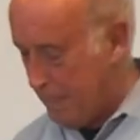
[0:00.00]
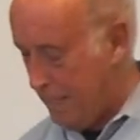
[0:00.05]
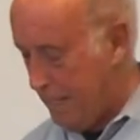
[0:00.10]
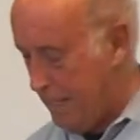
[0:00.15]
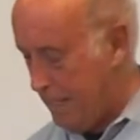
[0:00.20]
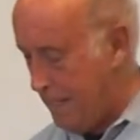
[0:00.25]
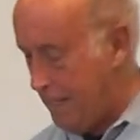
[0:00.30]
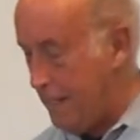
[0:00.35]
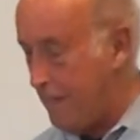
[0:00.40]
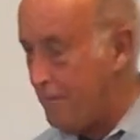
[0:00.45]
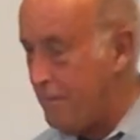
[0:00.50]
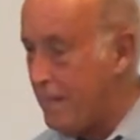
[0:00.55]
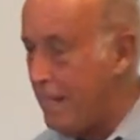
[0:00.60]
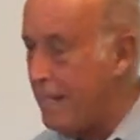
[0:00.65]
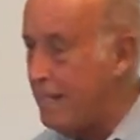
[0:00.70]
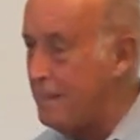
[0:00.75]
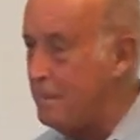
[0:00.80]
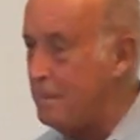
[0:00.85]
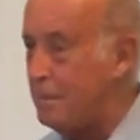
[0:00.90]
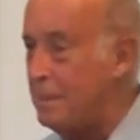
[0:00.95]
Um,
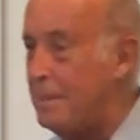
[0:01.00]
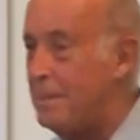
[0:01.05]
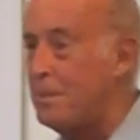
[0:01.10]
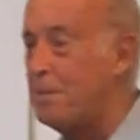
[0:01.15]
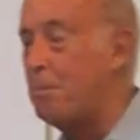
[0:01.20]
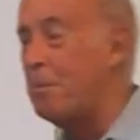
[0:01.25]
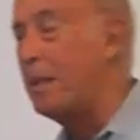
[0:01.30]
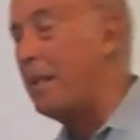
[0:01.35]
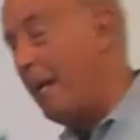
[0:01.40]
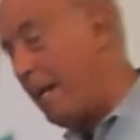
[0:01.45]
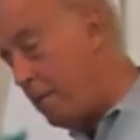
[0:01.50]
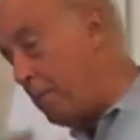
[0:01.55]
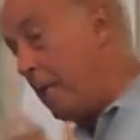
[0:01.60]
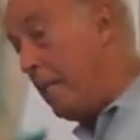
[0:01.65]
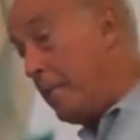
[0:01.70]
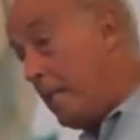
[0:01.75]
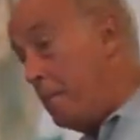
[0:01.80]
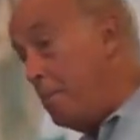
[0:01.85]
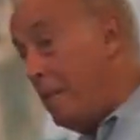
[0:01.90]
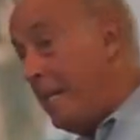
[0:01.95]
and but anyway,
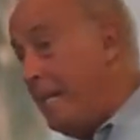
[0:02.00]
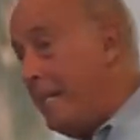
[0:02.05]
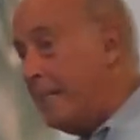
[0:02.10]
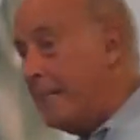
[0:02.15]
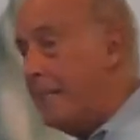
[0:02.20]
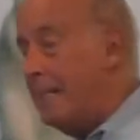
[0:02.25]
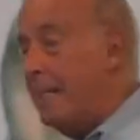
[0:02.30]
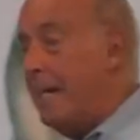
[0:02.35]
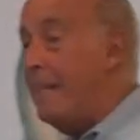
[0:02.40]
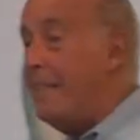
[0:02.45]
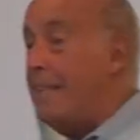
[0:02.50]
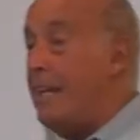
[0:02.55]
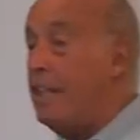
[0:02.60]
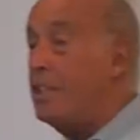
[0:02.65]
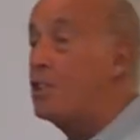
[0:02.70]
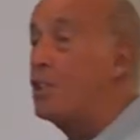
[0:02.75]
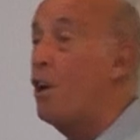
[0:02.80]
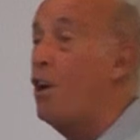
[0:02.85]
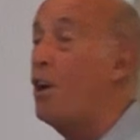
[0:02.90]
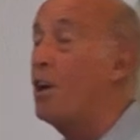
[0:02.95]
they meet and
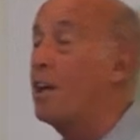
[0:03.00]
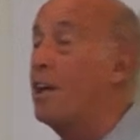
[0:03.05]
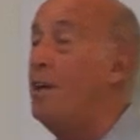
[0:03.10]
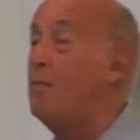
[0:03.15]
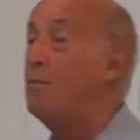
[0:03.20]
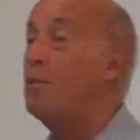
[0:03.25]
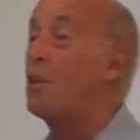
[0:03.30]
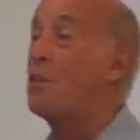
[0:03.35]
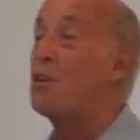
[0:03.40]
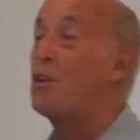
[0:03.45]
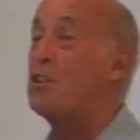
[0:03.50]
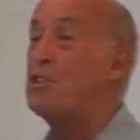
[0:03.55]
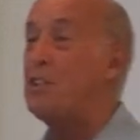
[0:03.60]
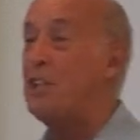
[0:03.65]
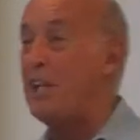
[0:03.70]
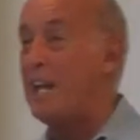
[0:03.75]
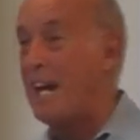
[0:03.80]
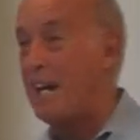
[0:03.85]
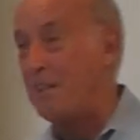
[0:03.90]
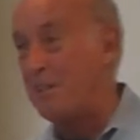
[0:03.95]
they talk for
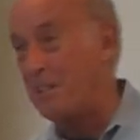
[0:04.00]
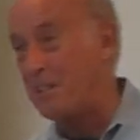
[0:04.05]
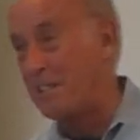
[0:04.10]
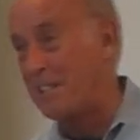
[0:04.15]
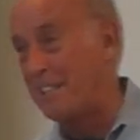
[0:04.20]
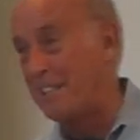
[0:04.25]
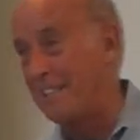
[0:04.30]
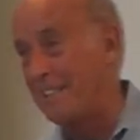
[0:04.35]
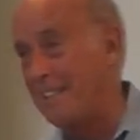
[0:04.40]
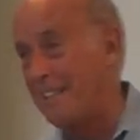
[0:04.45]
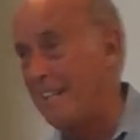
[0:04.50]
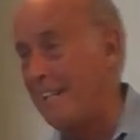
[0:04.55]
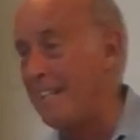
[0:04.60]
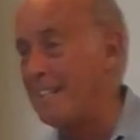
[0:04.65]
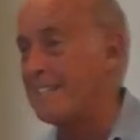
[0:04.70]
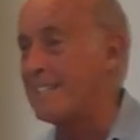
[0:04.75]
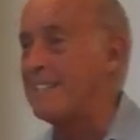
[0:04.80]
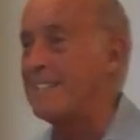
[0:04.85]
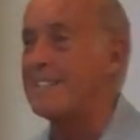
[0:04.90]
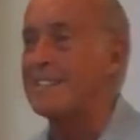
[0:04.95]
13 hours, and
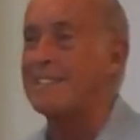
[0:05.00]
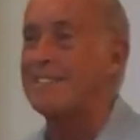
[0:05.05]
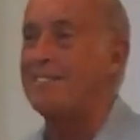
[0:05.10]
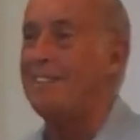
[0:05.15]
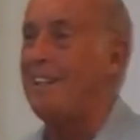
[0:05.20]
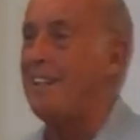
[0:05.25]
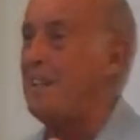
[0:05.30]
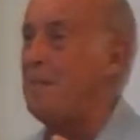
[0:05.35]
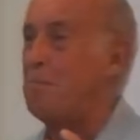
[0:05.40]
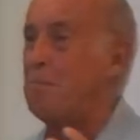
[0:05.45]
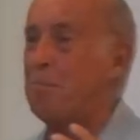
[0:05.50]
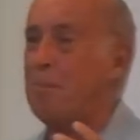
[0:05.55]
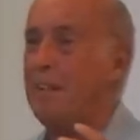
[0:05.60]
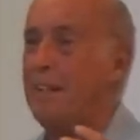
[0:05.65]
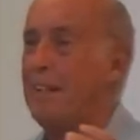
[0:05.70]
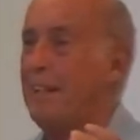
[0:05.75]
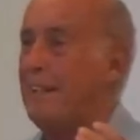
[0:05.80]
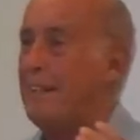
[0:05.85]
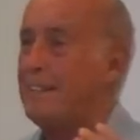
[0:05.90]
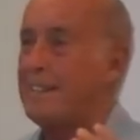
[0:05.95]
it's really
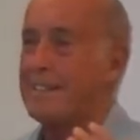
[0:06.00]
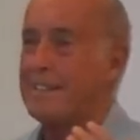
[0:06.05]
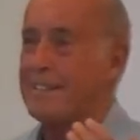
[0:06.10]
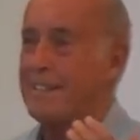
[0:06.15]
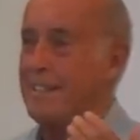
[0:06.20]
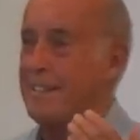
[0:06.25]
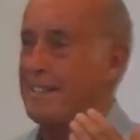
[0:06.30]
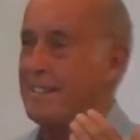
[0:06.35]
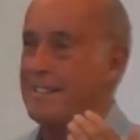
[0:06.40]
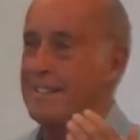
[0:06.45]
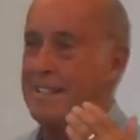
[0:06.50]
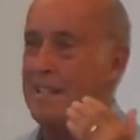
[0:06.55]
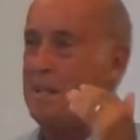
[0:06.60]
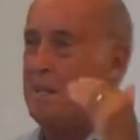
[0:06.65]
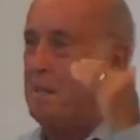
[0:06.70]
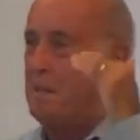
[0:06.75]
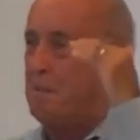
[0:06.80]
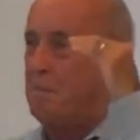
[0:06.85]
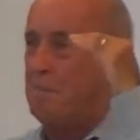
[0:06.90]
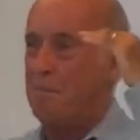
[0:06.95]
just this,
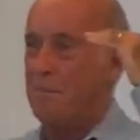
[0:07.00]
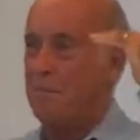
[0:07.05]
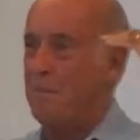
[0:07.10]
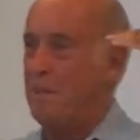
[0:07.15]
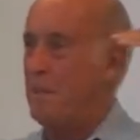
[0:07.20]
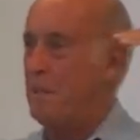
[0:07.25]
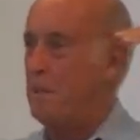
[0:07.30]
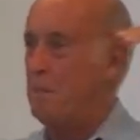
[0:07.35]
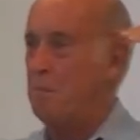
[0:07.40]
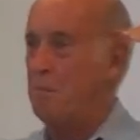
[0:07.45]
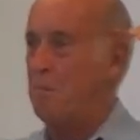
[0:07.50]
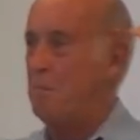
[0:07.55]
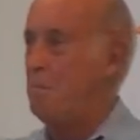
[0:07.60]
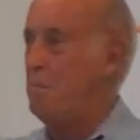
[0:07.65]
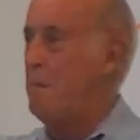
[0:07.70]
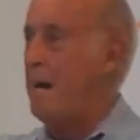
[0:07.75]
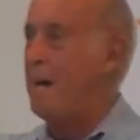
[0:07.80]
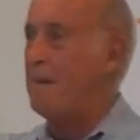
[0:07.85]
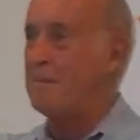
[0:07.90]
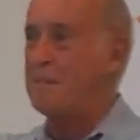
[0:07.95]
you know,
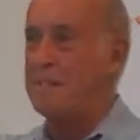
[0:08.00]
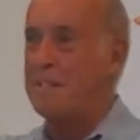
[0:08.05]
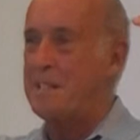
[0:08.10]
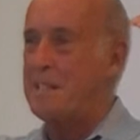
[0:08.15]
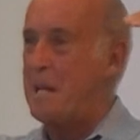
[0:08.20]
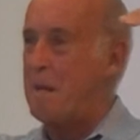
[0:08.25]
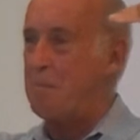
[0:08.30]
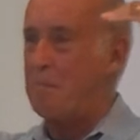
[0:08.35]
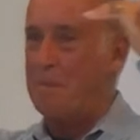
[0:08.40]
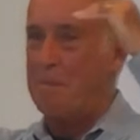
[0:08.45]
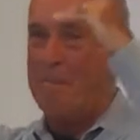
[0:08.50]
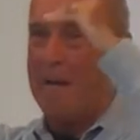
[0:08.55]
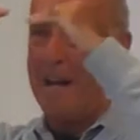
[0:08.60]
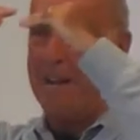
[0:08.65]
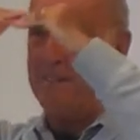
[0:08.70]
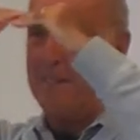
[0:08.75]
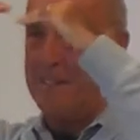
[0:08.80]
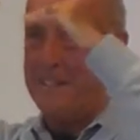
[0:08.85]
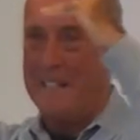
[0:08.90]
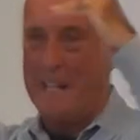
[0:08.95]
mountaintop to
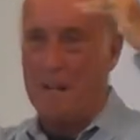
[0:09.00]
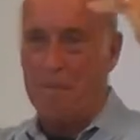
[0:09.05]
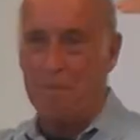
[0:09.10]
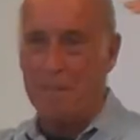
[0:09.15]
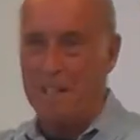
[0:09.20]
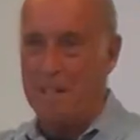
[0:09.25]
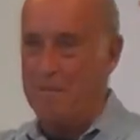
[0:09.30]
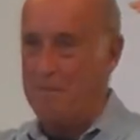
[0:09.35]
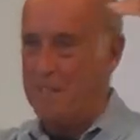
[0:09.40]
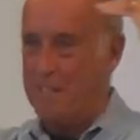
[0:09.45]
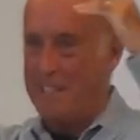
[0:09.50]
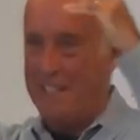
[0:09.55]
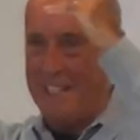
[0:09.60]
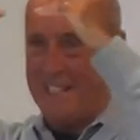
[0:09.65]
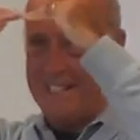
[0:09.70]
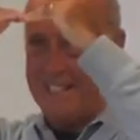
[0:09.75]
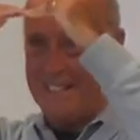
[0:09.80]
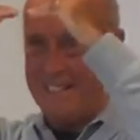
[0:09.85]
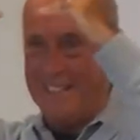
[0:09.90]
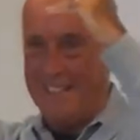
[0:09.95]
mountaintop
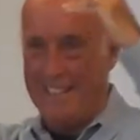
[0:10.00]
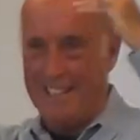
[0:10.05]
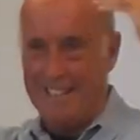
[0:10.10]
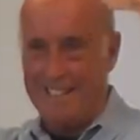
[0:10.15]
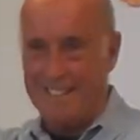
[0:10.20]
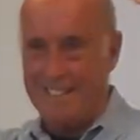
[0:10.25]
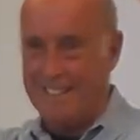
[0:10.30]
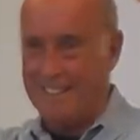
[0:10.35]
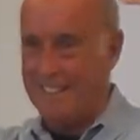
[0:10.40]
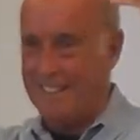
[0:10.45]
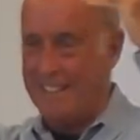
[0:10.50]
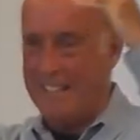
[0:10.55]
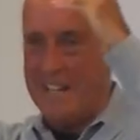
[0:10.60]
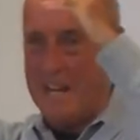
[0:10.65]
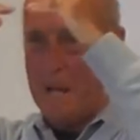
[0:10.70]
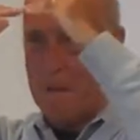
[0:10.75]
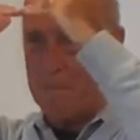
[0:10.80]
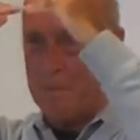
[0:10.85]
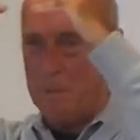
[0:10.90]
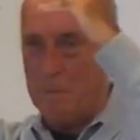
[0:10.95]
conversation as can
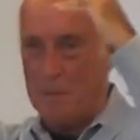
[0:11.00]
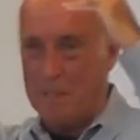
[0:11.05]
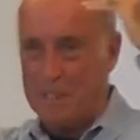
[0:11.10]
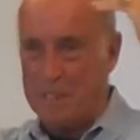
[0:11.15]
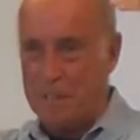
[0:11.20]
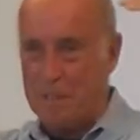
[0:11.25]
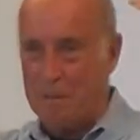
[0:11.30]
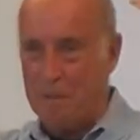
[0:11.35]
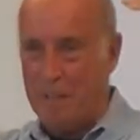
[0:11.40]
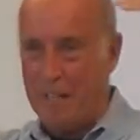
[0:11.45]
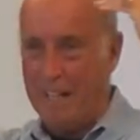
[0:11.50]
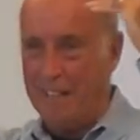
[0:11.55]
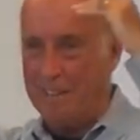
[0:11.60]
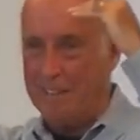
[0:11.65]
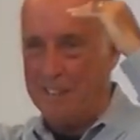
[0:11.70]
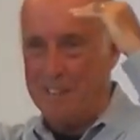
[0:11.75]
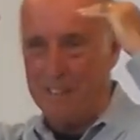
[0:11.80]
happen once in a while.